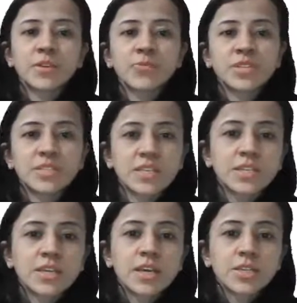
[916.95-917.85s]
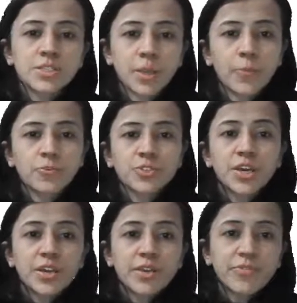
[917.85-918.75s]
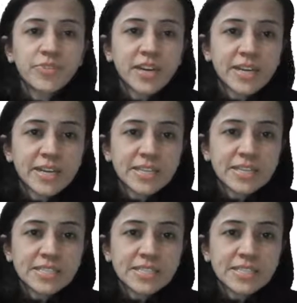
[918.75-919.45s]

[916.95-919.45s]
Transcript: You can see, suppose we are taking